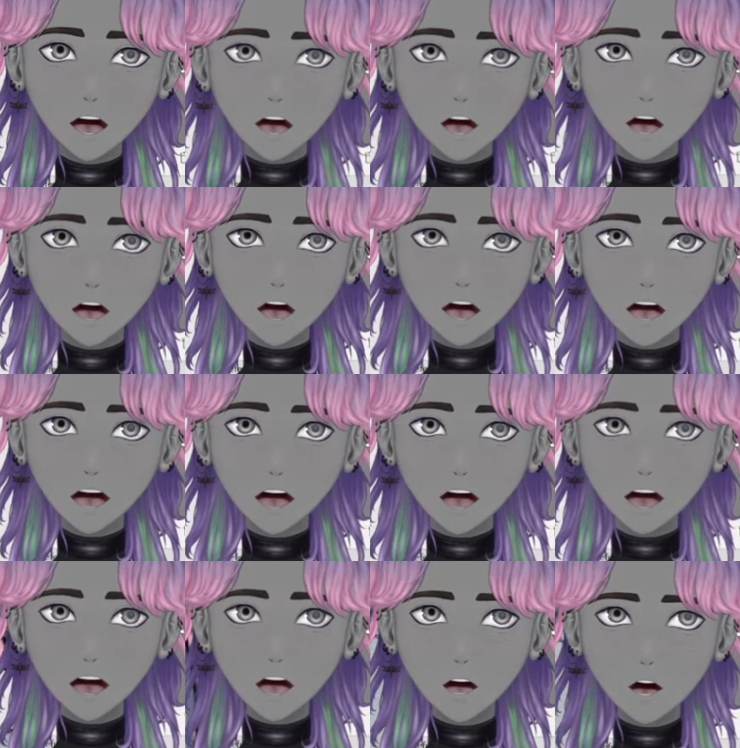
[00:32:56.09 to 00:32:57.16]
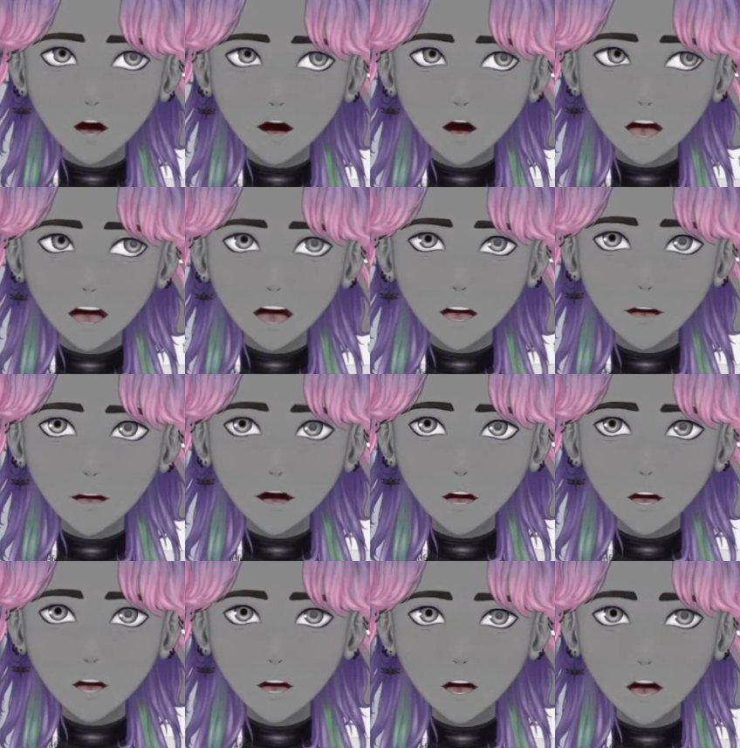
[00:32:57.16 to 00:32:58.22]
I don't see myself as an
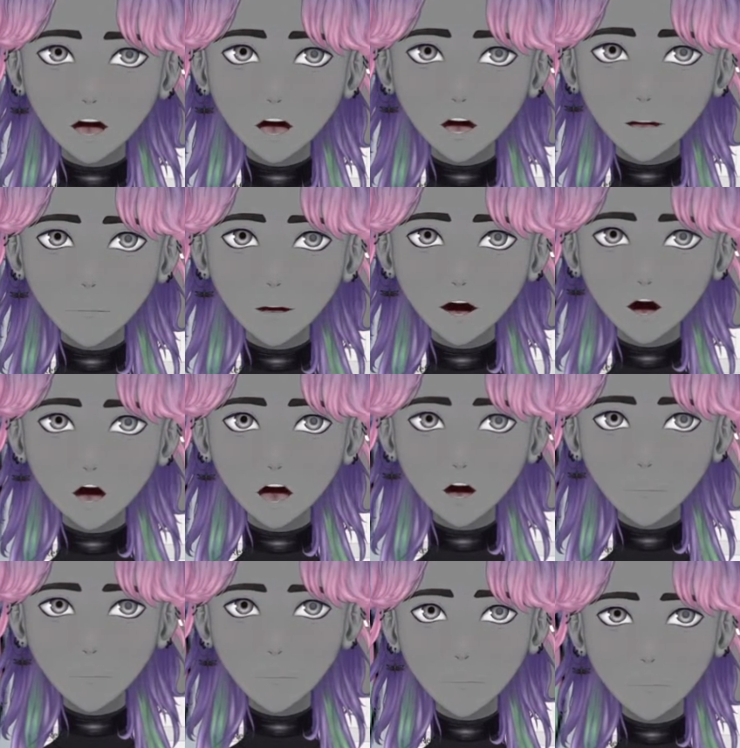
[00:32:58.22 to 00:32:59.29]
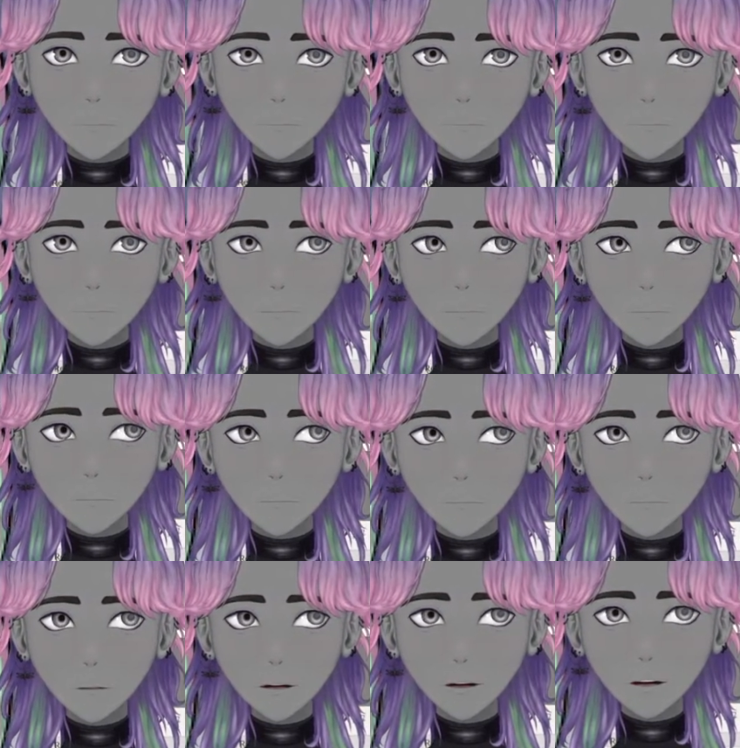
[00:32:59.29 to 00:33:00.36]
artist, maybe. But
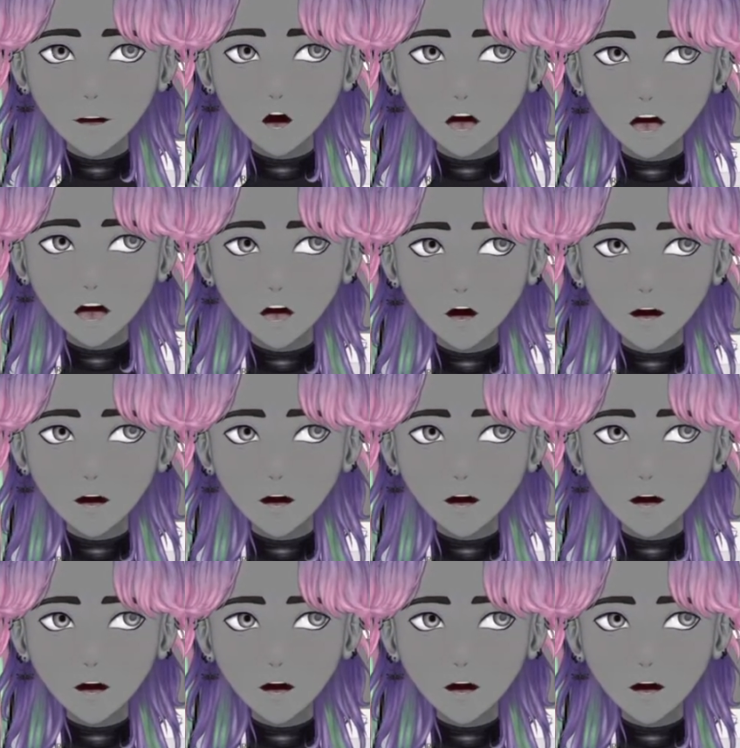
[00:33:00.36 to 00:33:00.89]
I'd like to work